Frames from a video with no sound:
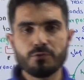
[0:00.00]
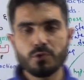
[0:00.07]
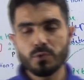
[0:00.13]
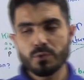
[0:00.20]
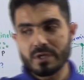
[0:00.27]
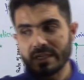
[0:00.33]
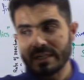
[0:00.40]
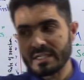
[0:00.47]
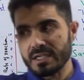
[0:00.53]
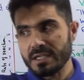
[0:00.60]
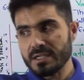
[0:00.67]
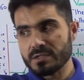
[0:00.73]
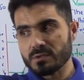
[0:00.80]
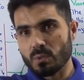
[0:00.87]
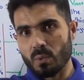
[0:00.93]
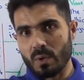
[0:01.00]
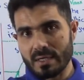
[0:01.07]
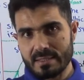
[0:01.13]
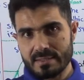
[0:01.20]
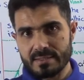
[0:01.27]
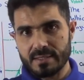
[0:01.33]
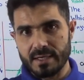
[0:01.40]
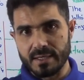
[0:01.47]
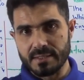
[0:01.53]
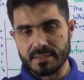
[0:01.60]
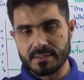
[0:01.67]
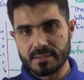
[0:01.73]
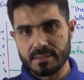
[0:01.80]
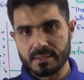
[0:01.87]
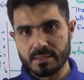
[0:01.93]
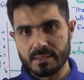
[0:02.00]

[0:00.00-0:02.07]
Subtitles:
you increase one side,